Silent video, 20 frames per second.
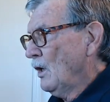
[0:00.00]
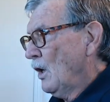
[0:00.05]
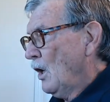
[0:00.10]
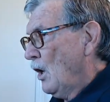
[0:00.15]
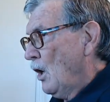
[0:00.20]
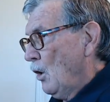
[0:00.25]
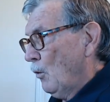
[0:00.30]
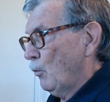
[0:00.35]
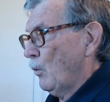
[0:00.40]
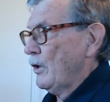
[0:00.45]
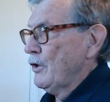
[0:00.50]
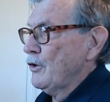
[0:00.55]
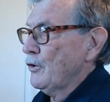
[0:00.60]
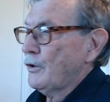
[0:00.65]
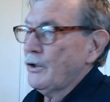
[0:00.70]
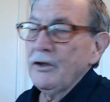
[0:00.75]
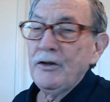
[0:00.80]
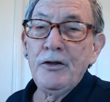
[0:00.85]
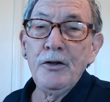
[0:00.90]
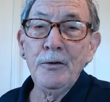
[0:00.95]
What you
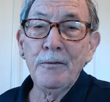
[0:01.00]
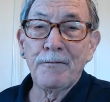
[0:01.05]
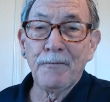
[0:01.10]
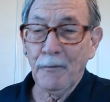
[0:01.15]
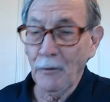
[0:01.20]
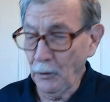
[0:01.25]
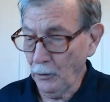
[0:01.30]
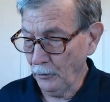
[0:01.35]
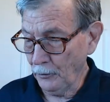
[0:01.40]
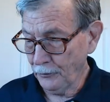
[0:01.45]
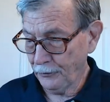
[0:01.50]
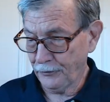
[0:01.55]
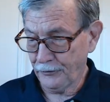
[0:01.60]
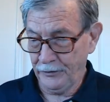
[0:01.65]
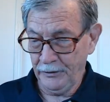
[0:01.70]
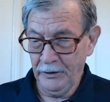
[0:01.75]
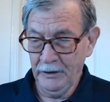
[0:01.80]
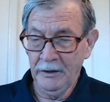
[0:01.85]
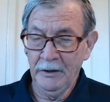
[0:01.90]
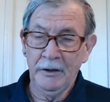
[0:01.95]
could do first,
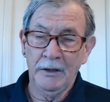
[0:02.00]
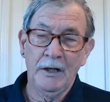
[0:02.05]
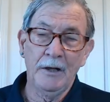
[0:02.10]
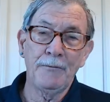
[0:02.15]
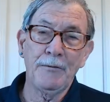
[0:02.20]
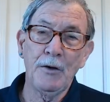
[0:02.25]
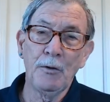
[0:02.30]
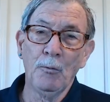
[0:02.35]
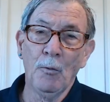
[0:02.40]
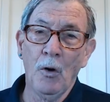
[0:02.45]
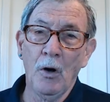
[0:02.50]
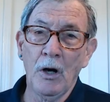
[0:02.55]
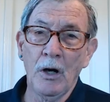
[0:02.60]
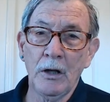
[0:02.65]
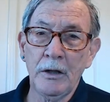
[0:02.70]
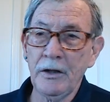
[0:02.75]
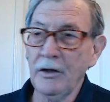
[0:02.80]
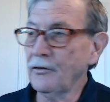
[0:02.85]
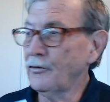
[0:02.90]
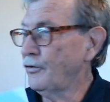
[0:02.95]
if you want,
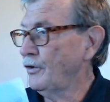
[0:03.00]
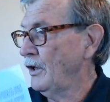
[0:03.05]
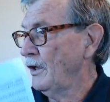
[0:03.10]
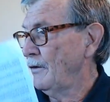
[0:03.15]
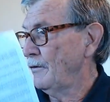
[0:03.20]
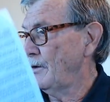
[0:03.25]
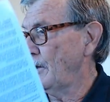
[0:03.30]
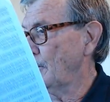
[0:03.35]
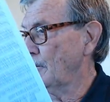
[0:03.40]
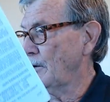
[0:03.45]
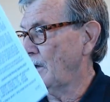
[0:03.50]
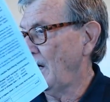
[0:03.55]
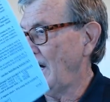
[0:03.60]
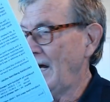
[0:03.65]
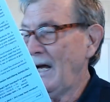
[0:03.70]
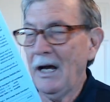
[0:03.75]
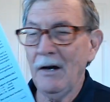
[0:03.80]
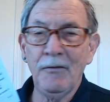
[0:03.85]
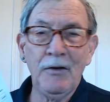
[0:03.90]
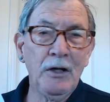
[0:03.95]
is there. I
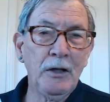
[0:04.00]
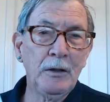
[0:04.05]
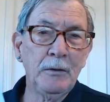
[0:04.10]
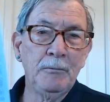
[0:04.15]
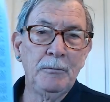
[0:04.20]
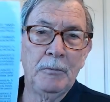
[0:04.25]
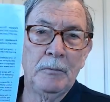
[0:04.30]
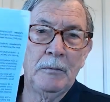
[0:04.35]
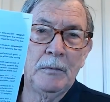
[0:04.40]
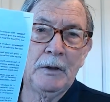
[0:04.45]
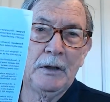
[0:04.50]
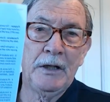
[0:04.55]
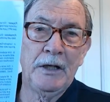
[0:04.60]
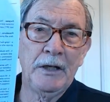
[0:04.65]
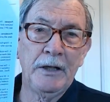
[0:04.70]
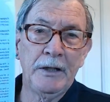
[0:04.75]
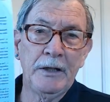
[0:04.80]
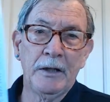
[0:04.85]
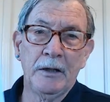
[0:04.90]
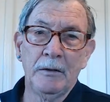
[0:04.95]
have
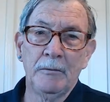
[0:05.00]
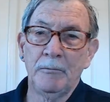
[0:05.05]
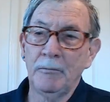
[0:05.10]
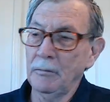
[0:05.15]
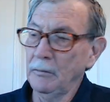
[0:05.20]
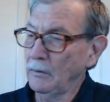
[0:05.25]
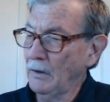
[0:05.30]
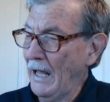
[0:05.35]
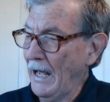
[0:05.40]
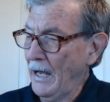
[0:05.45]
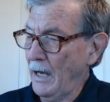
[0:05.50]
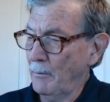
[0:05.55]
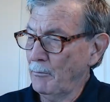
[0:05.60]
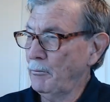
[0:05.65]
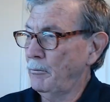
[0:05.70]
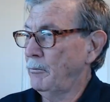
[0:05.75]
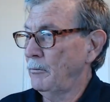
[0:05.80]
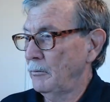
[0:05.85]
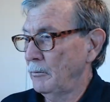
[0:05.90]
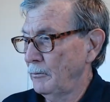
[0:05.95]
a lab
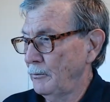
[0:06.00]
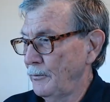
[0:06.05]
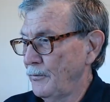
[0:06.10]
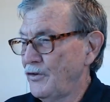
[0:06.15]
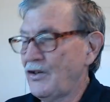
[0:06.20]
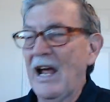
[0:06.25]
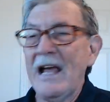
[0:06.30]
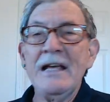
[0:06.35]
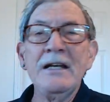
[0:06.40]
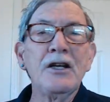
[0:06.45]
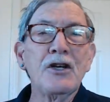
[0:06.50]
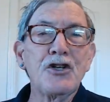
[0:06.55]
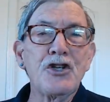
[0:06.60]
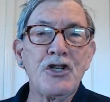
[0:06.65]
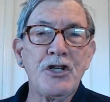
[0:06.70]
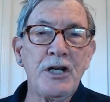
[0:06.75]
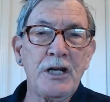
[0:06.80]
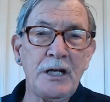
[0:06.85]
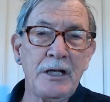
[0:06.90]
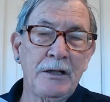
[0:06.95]
data
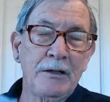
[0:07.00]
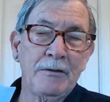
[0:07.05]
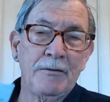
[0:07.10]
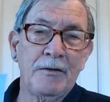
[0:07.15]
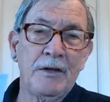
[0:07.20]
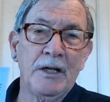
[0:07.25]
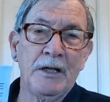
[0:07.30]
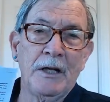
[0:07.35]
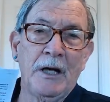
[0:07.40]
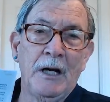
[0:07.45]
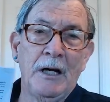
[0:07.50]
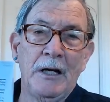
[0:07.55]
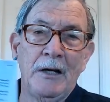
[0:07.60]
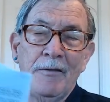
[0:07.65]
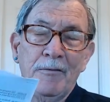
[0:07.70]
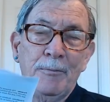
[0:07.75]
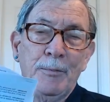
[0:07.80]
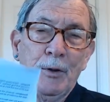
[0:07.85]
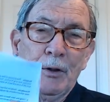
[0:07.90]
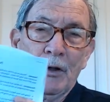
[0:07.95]
sheet that I have
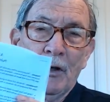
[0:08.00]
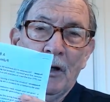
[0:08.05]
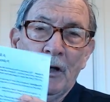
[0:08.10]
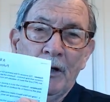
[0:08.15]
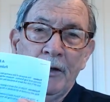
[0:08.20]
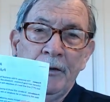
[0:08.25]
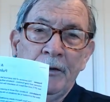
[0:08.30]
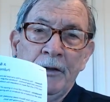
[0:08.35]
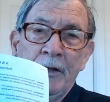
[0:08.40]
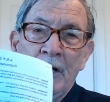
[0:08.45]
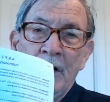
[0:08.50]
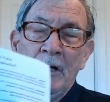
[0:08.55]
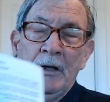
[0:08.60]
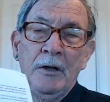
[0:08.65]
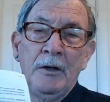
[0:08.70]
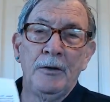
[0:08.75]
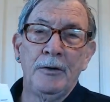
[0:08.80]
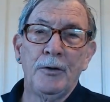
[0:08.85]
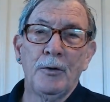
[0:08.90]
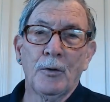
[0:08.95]
put on
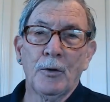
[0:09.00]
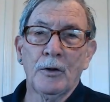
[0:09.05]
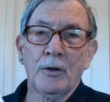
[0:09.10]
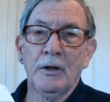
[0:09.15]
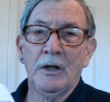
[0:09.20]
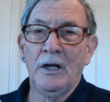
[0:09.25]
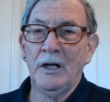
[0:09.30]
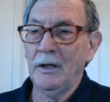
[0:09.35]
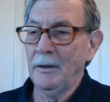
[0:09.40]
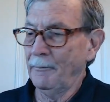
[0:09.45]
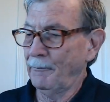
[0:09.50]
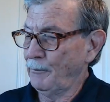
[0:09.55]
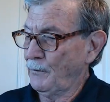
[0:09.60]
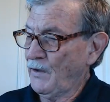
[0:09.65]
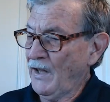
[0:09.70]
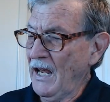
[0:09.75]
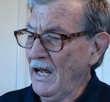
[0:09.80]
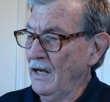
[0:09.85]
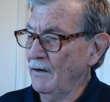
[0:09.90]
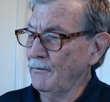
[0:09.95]
your
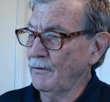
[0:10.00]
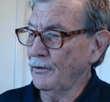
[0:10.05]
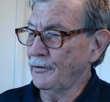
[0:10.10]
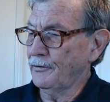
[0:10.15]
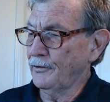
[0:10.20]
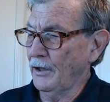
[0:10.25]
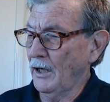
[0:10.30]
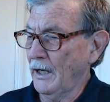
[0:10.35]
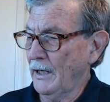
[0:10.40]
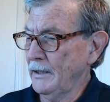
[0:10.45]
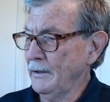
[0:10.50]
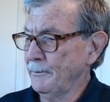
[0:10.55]
Canvas site,